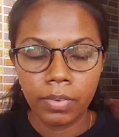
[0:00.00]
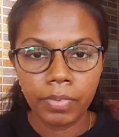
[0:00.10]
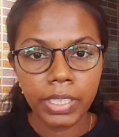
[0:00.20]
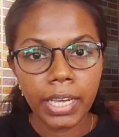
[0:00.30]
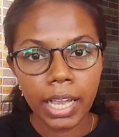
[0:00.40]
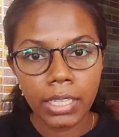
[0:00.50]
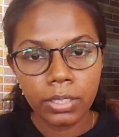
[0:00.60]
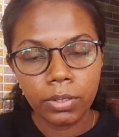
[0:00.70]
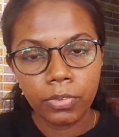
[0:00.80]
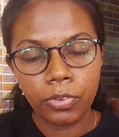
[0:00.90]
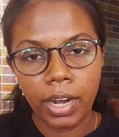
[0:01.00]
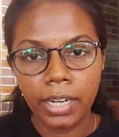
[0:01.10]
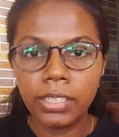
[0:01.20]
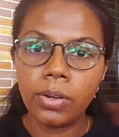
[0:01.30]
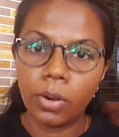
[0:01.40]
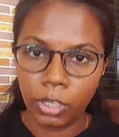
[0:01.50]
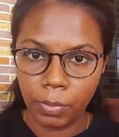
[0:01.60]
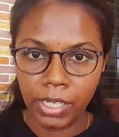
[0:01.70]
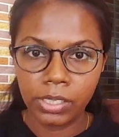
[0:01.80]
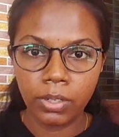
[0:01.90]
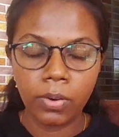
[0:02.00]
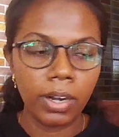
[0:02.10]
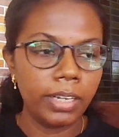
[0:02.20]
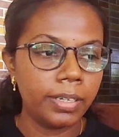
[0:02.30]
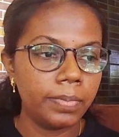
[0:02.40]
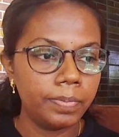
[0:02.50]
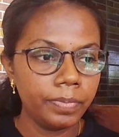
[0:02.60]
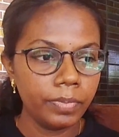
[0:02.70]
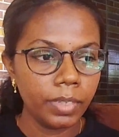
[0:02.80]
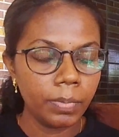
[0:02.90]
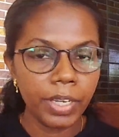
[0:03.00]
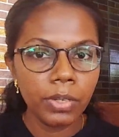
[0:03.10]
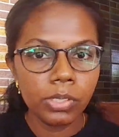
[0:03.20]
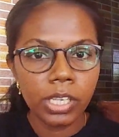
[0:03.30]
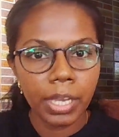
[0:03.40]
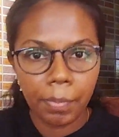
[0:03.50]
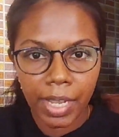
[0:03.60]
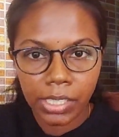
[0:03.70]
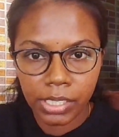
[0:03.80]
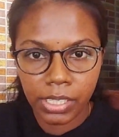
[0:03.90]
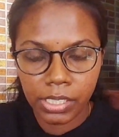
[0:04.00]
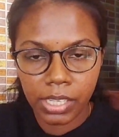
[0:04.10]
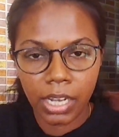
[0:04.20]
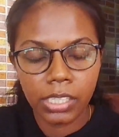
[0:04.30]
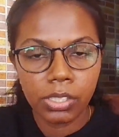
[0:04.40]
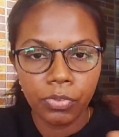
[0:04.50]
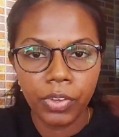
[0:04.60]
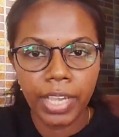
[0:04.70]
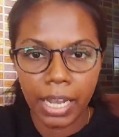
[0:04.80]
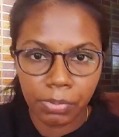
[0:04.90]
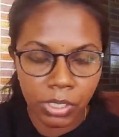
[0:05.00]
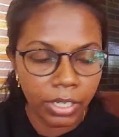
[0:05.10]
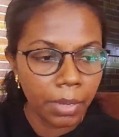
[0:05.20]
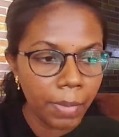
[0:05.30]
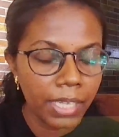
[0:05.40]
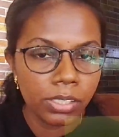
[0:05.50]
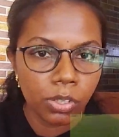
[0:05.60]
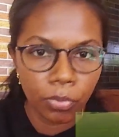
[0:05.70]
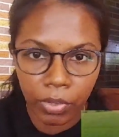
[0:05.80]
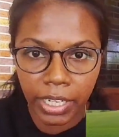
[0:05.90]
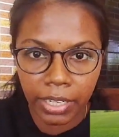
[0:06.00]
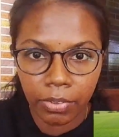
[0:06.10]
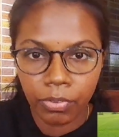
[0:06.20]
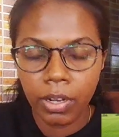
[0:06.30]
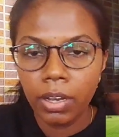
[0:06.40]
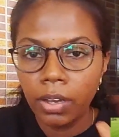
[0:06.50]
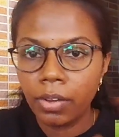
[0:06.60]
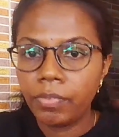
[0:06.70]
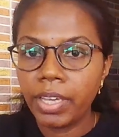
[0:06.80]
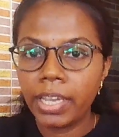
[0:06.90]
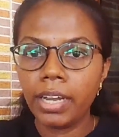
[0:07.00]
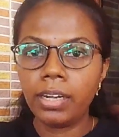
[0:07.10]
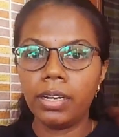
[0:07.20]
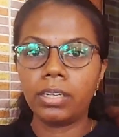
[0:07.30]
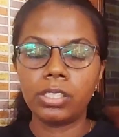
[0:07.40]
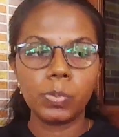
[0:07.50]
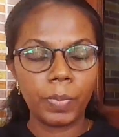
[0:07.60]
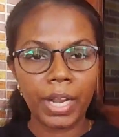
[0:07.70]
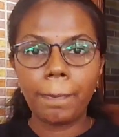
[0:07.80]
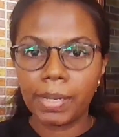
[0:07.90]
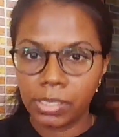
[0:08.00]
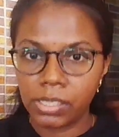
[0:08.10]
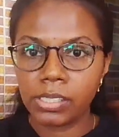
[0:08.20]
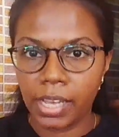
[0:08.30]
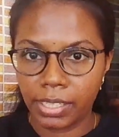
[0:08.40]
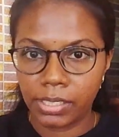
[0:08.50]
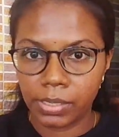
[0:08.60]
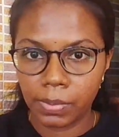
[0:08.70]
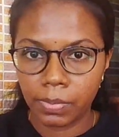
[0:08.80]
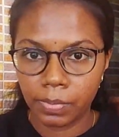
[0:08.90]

With the help of another automation called by using image sensors, if we capture images of leaf, we can spray pesticides.